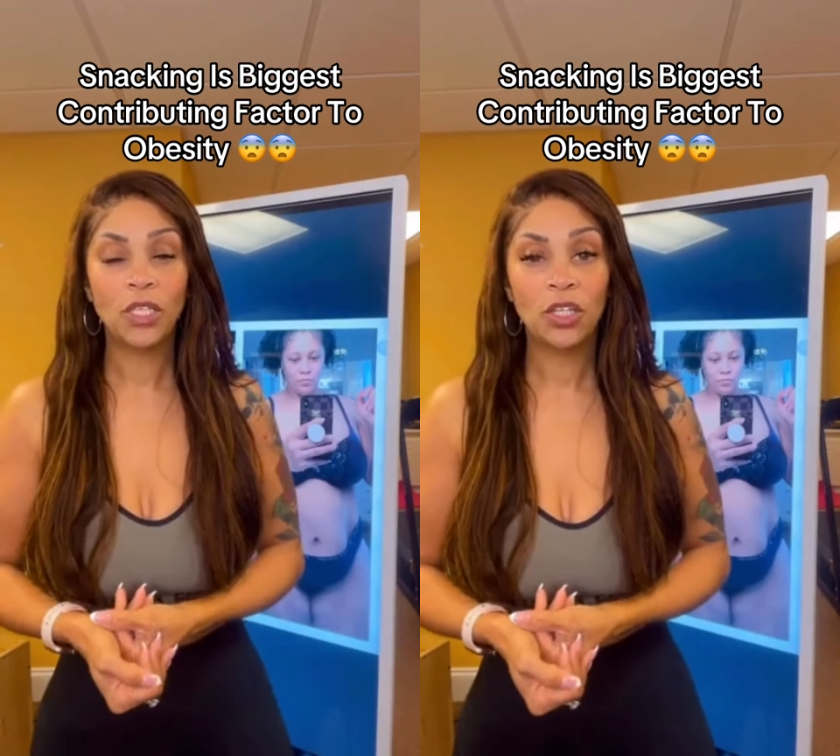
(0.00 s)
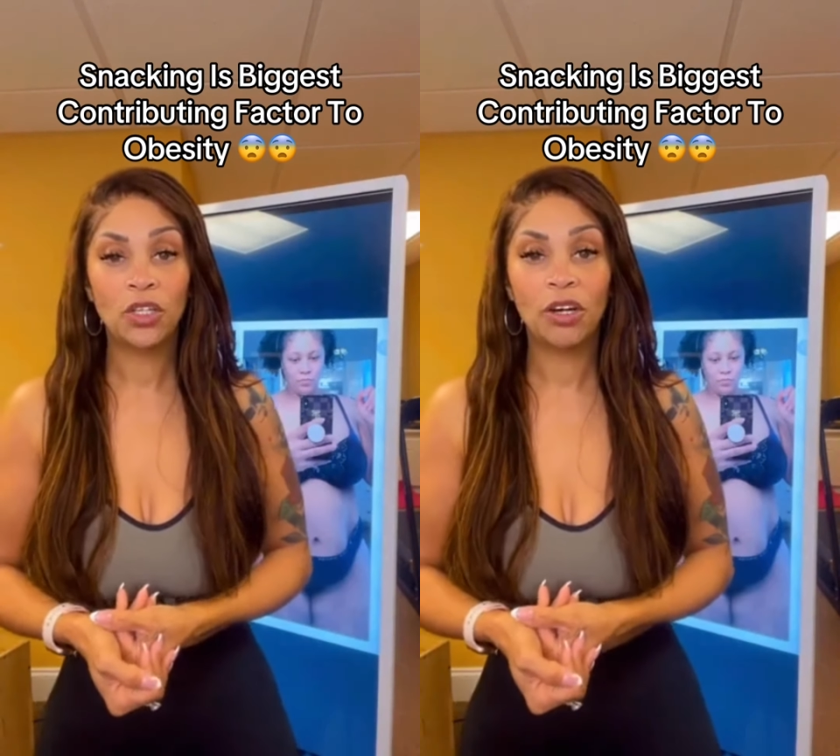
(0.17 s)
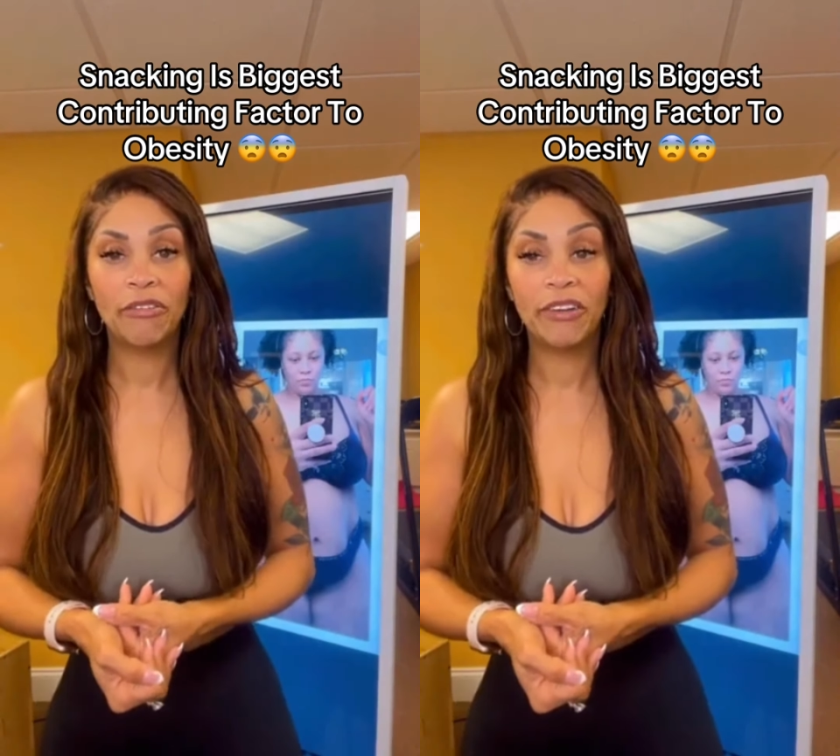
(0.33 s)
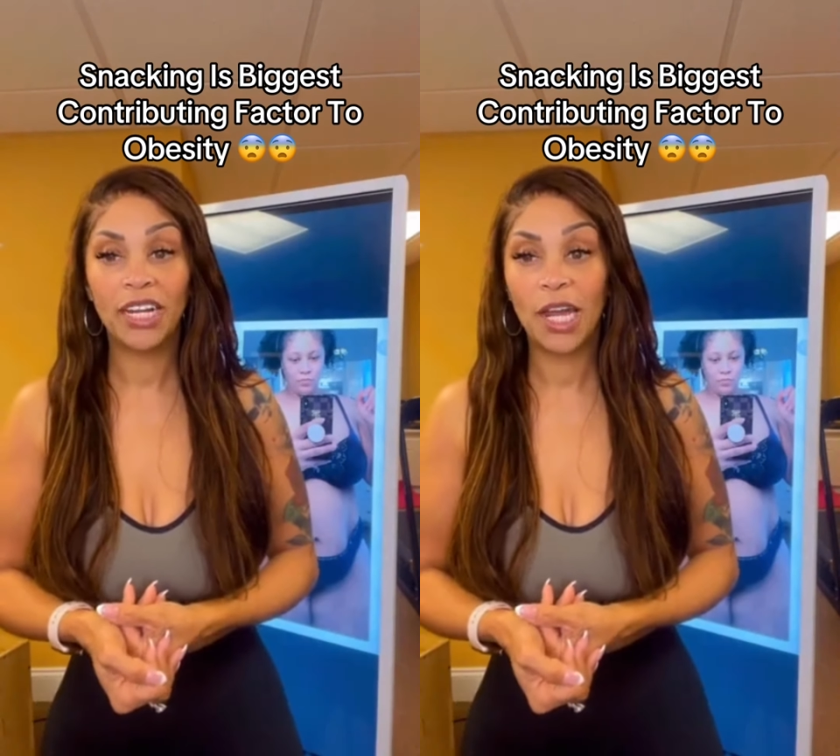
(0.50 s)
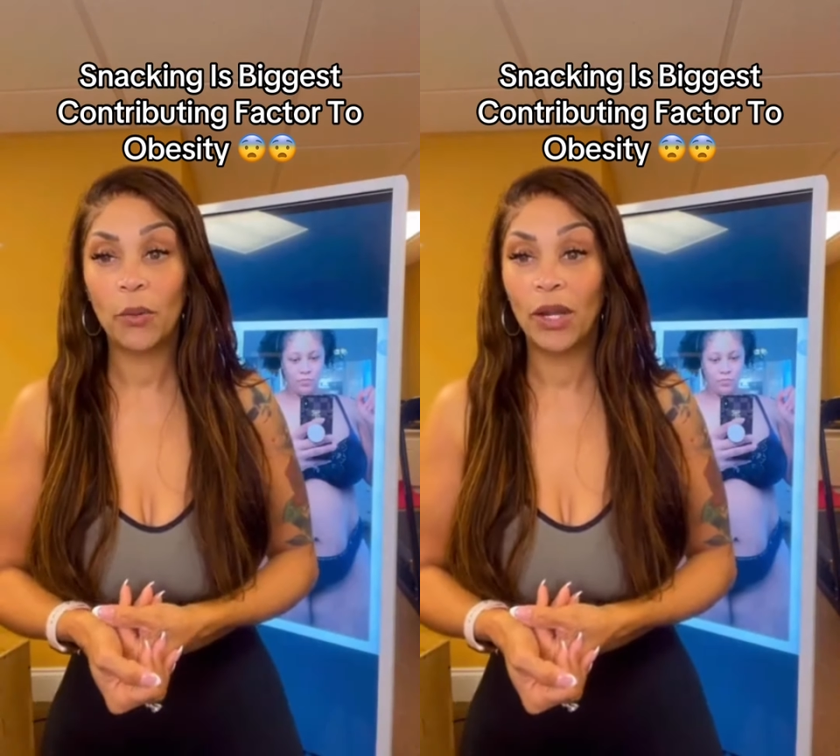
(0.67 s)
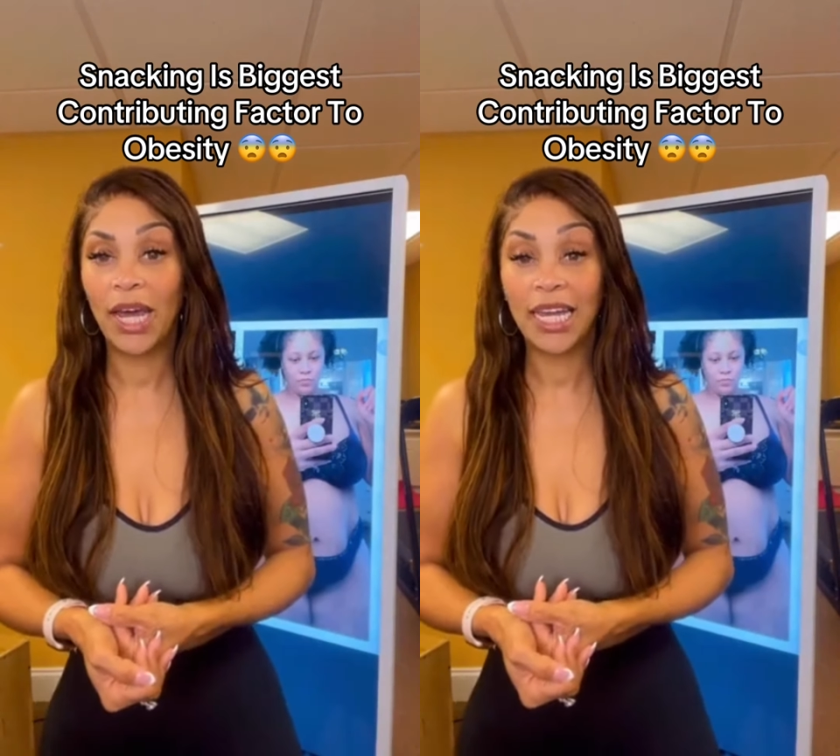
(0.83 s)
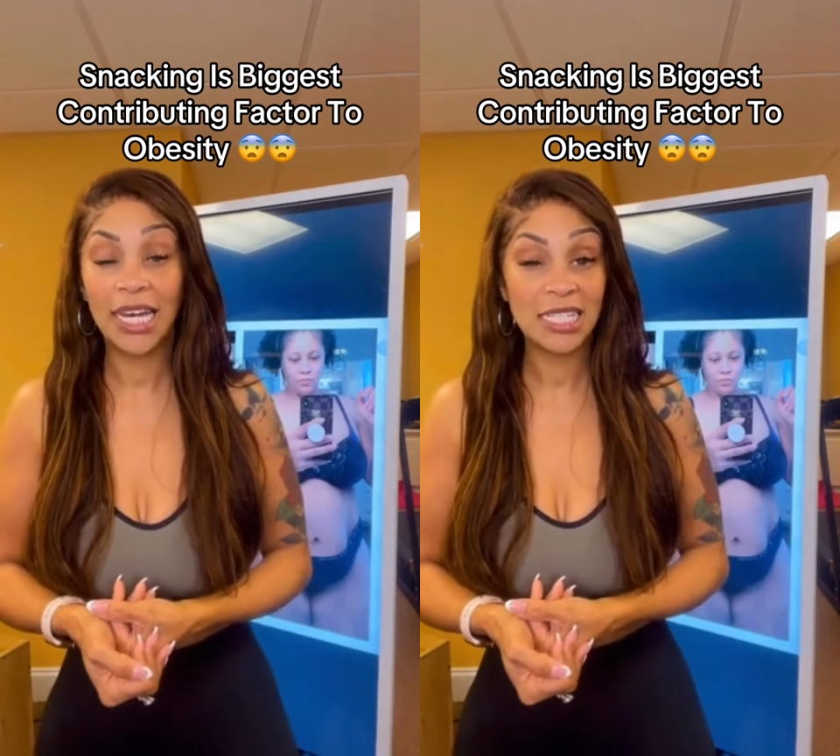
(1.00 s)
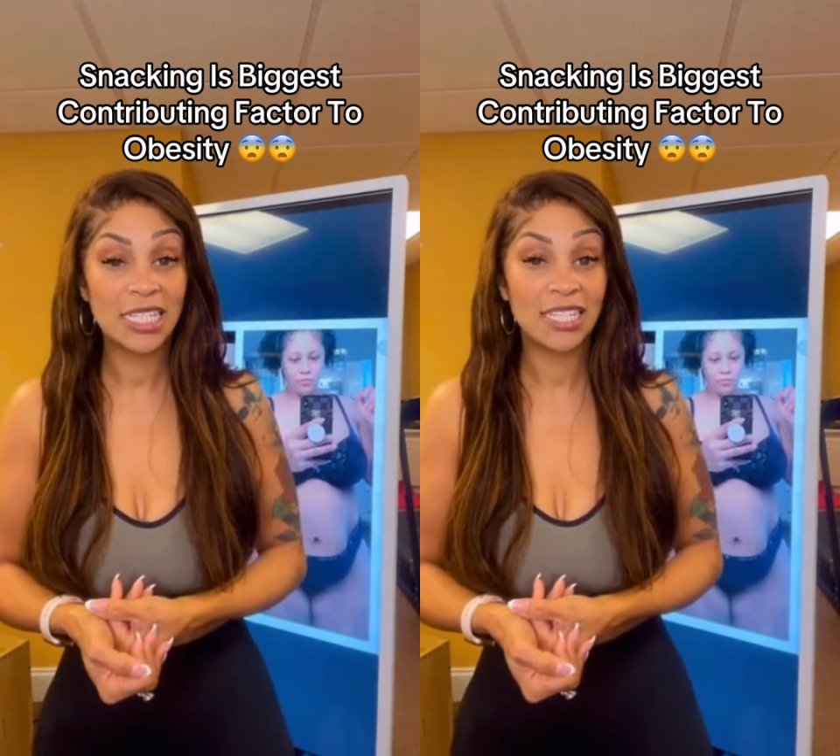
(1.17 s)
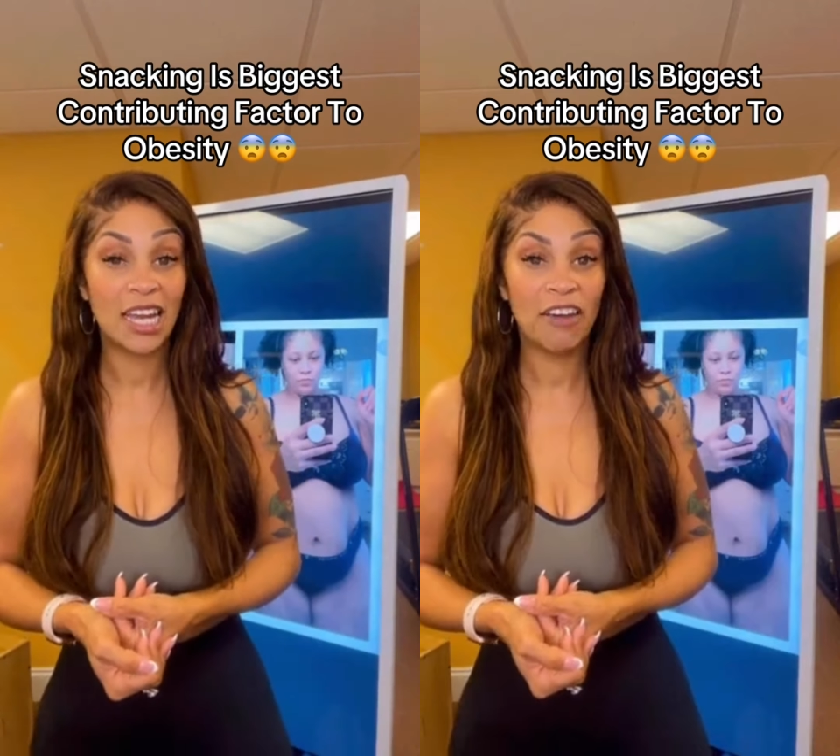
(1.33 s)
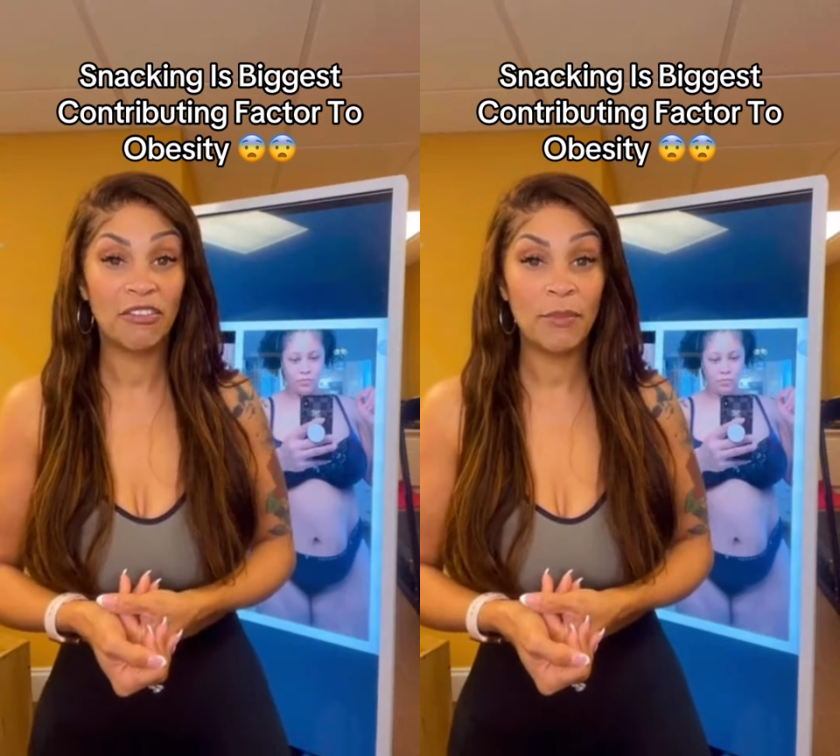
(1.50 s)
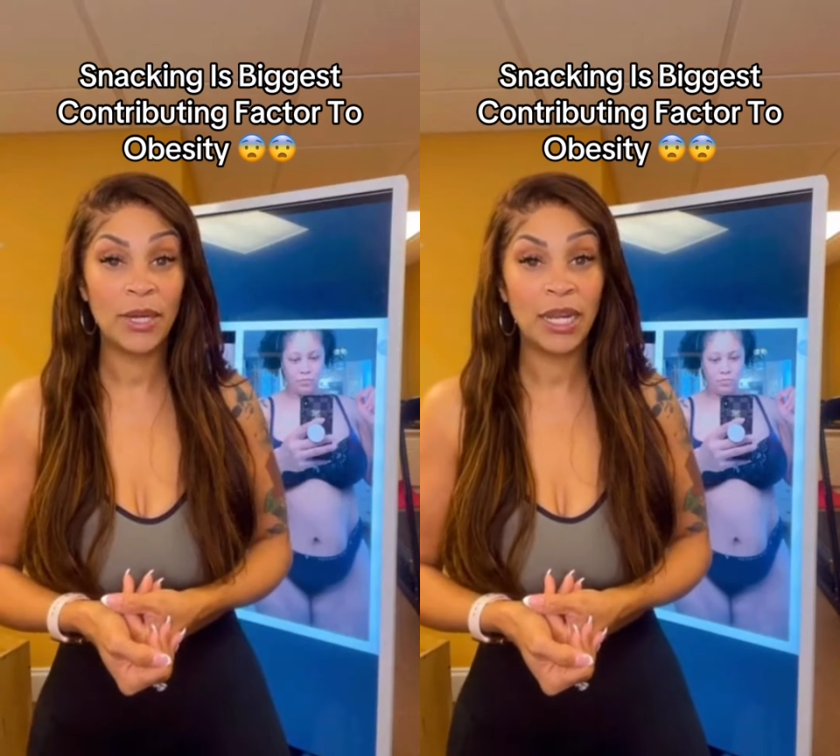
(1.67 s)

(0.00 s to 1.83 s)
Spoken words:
You're going to feel like, well, I guess it's time for me